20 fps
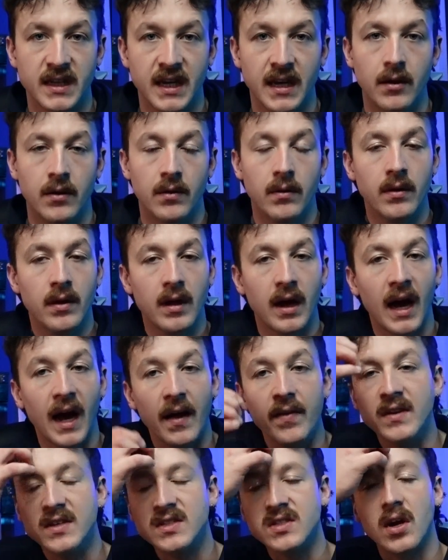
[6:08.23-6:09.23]
Now,
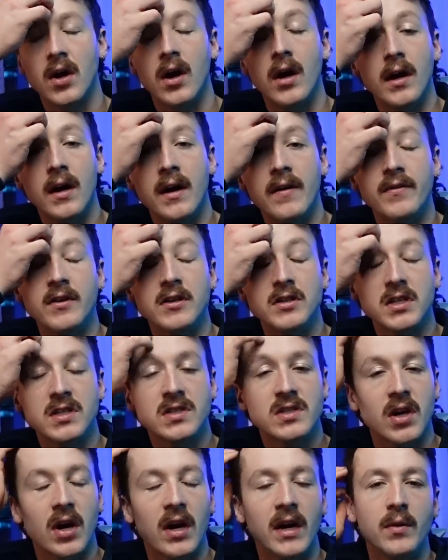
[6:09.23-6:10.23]
at the start, if you're just
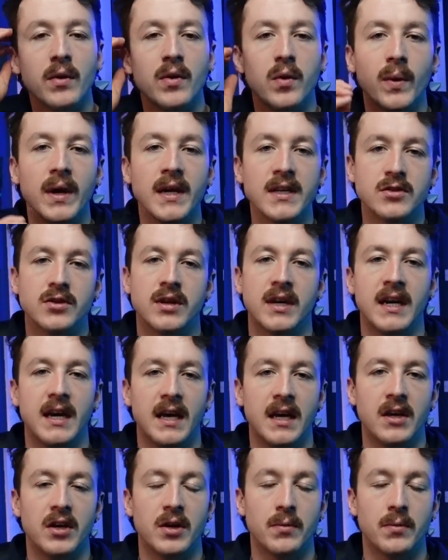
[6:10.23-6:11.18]
starting with weights training,